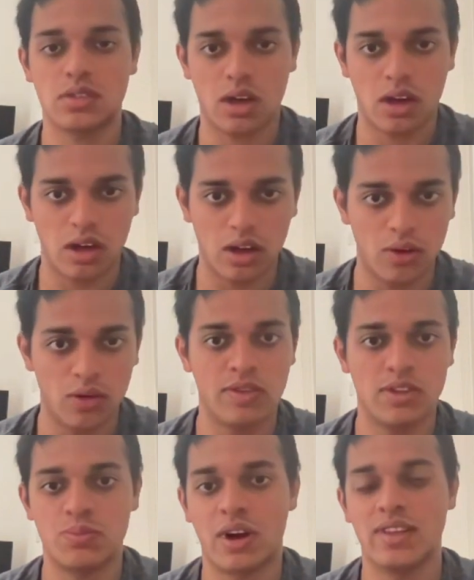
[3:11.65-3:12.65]
A lot of
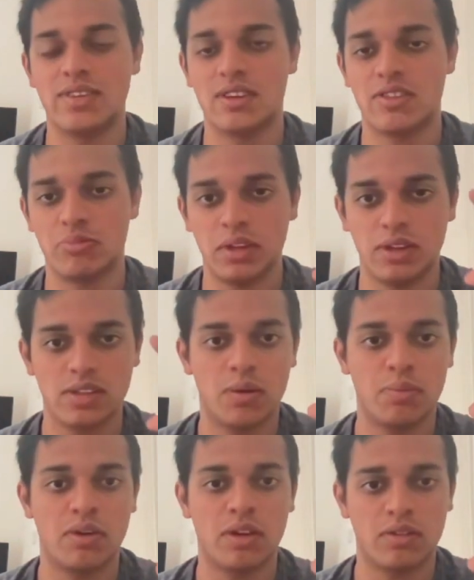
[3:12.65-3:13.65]
these brands have built
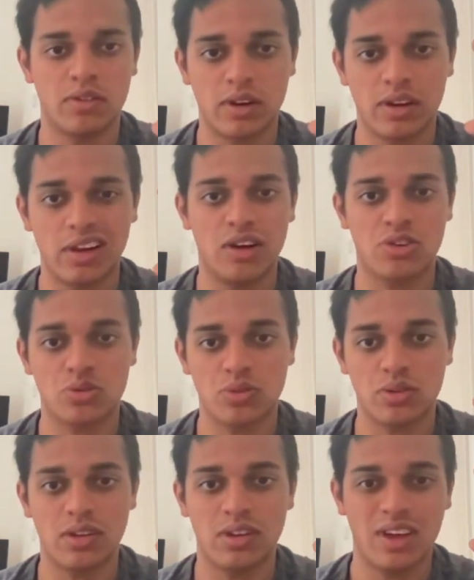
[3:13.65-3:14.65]
up a very
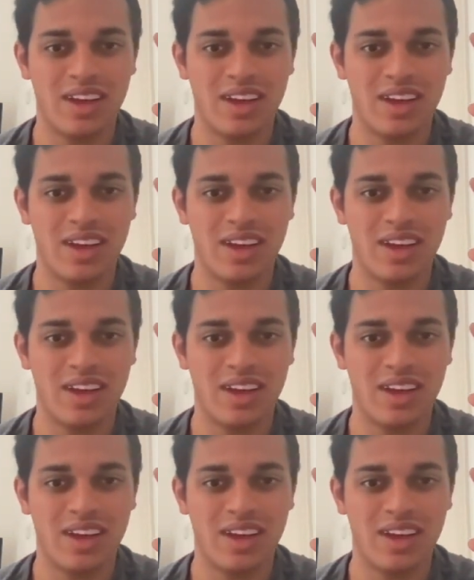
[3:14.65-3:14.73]
luxury